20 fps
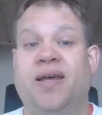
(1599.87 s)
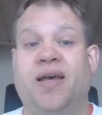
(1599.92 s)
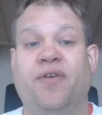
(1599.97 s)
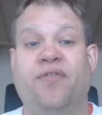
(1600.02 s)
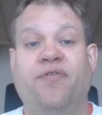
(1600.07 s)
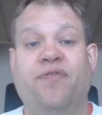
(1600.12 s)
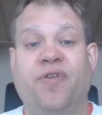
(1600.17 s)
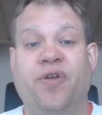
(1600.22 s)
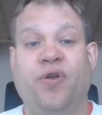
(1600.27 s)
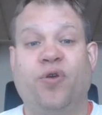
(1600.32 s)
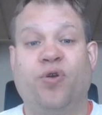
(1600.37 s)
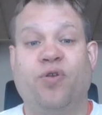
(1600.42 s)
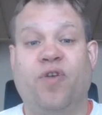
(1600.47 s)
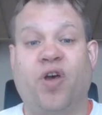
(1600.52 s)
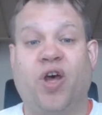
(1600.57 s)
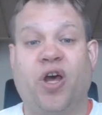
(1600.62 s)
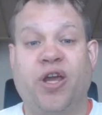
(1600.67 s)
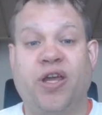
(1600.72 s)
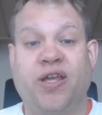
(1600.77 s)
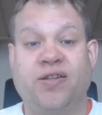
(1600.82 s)
fear of
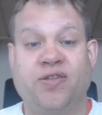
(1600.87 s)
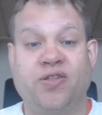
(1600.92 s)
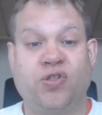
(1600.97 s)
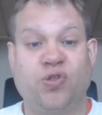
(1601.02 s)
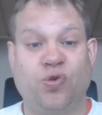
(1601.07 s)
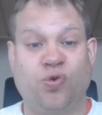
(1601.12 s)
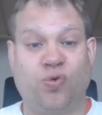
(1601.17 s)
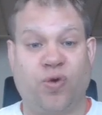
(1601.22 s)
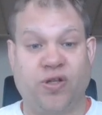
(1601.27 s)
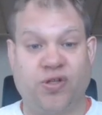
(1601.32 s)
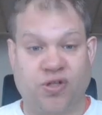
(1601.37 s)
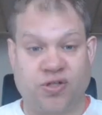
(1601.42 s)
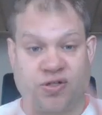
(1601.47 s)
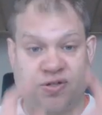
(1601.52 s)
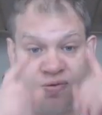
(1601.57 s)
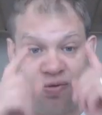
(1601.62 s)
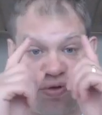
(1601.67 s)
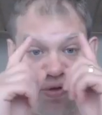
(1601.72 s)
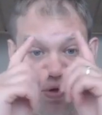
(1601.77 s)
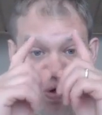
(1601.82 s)
heights who I
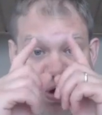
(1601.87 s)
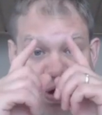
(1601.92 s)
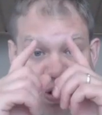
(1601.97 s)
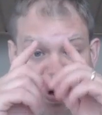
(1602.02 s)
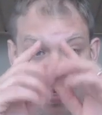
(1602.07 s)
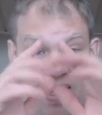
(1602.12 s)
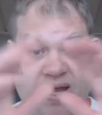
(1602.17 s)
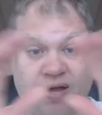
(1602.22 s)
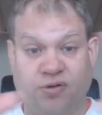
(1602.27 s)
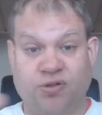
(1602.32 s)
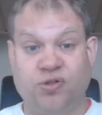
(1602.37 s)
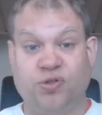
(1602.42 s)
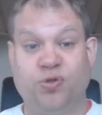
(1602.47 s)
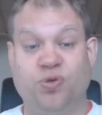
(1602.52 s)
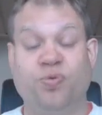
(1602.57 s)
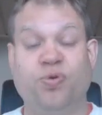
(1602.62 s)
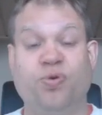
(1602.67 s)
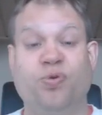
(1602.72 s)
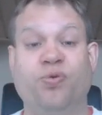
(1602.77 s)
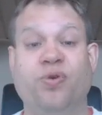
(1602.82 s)
just thought how to do
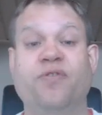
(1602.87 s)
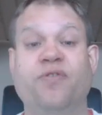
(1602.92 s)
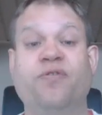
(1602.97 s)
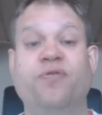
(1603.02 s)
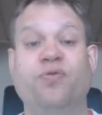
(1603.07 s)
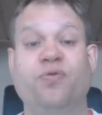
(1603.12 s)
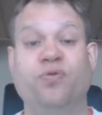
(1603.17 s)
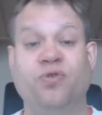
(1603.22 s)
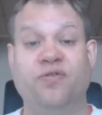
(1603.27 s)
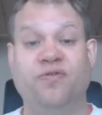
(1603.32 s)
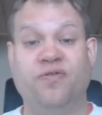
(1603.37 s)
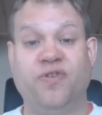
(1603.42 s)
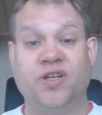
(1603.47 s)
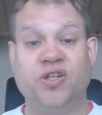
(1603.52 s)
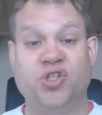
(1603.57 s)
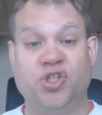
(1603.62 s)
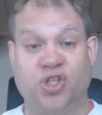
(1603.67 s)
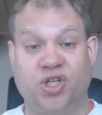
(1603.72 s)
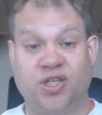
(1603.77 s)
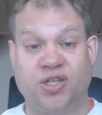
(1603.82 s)
peripheral
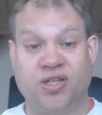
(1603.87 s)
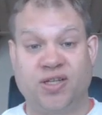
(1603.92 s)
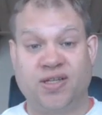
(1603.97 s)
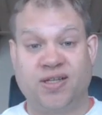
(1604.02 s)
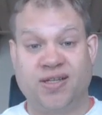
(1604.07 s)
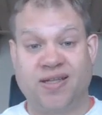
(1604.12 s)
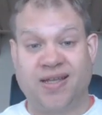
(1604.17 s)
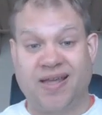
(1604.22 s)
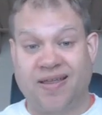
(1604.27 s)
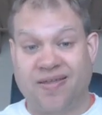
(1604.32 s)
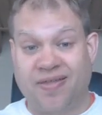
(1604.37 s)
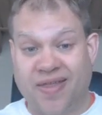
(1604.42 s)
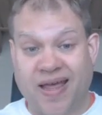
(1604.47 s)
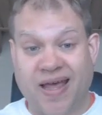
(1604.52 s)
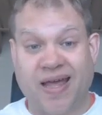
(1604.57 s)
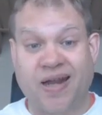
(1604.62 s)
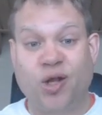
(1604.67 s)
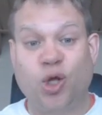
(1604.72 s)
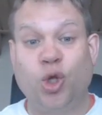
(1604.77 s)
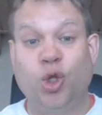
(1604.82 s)
vision, and
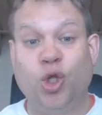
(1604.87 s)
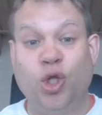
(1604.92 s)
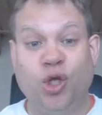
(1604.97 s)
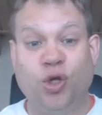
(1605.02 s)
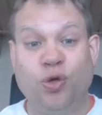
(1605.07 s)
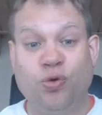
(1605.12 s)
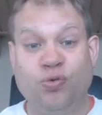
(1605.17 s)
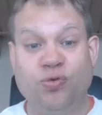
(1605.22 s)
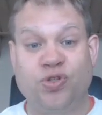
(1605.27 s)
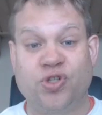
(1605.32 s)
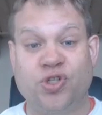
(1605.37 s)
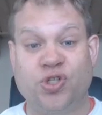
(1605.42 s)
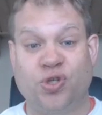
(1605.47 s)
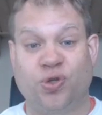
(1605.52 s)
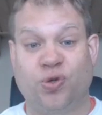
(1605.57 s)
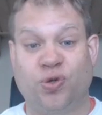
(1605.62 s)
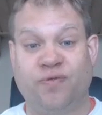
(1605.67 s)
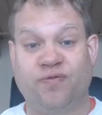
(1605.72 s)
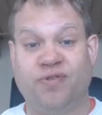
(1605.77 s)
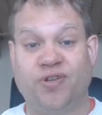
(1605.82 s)
that alone
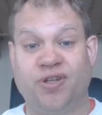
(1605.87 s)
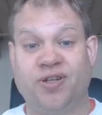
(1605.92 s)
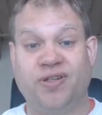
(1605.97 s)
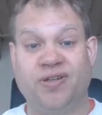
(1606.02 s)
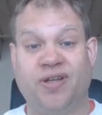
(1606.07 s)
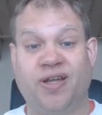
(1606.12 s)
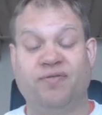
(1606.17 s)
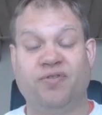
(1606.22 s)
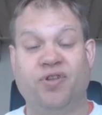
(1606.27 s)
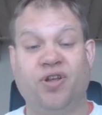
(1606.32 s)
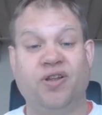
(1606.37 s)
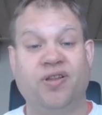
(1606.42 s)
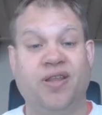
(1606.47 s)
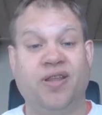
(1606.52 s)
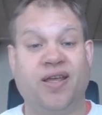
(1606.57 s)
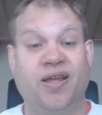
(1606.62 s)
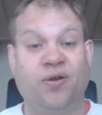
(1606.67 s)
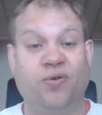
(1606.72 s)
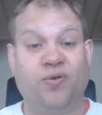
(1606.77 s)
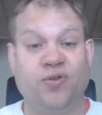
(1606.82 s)
solved it. I've done
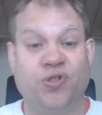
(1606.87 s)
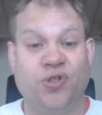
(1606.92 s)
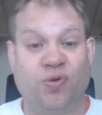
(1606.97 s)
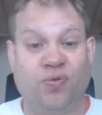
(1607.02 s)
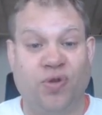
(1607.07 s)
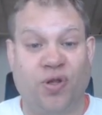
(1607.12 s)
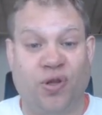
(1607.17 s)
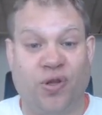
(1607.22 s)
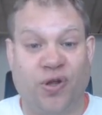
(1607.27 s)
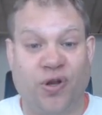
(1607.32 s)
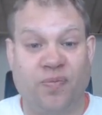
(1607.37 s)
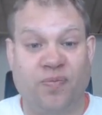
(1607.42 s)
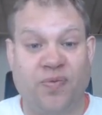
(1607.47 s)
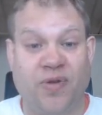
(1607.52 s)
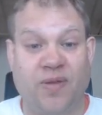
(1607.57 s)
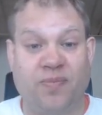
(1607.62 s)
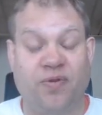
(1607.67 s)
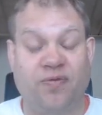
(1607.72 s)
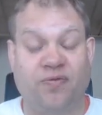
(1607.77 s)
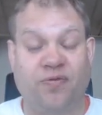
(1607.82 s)
that also with a lot of
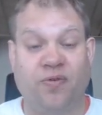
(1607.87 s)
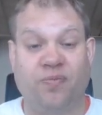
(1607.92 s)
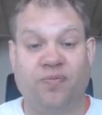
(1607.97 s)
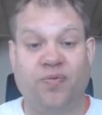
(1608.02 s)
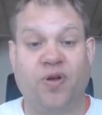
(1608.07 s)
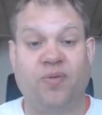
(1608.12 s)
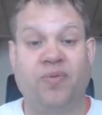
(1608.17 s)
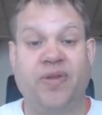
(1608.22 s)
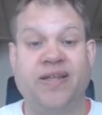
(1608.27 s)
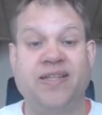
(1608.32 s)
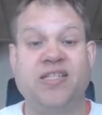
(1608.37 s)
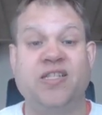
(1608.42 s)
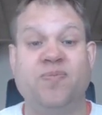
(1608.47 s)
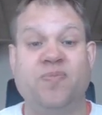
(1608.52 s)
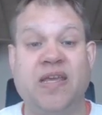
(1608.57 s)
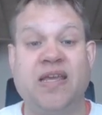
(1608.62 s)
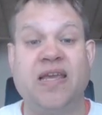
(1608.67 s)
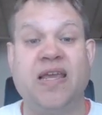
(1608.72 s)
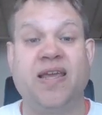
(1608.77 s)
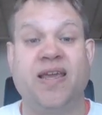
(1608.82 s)
people for public
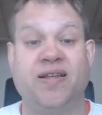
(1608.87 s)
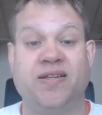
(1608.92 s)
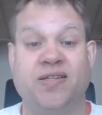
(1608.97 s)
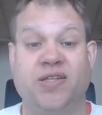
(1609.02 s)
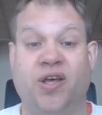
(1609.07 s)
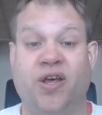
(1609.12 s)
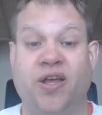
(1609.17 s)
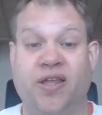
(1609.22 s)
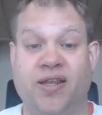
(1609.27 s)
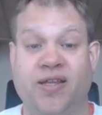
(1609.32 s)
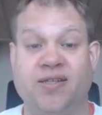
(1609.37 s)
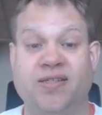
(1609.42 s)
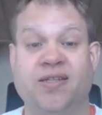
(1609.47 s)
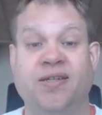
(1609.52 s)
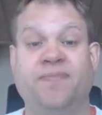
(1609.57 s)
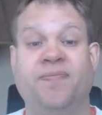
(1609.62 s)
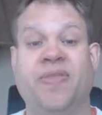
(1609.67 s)
speaking anxieties.